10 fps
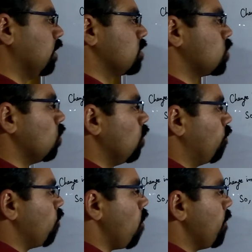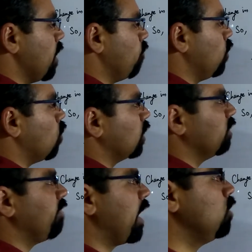So from here we got
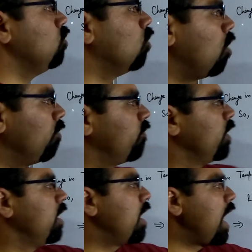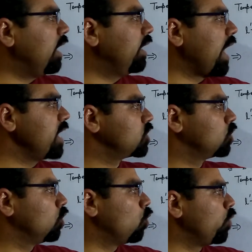the value of L dash,
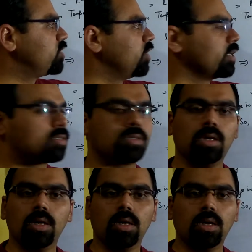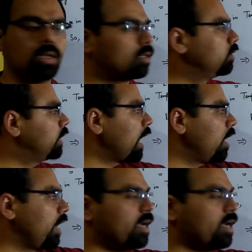which is the